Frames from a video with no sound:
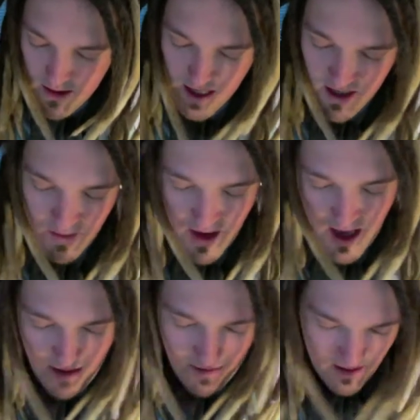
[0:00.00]
sectioned
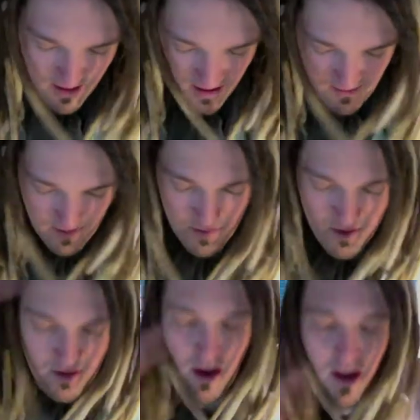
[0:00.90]
my hair into kind
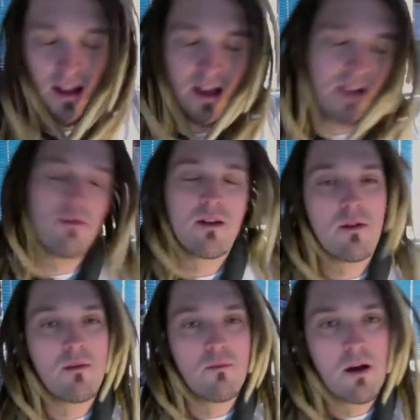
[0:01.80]
of like in the end
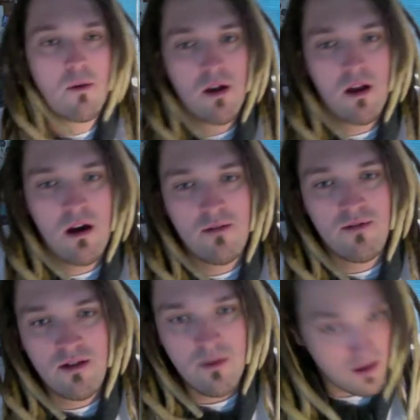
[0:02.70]
between about
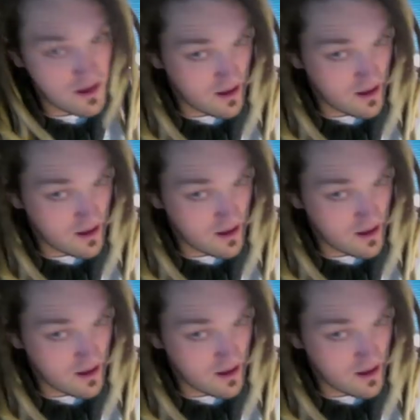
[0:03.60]
1.5 and 2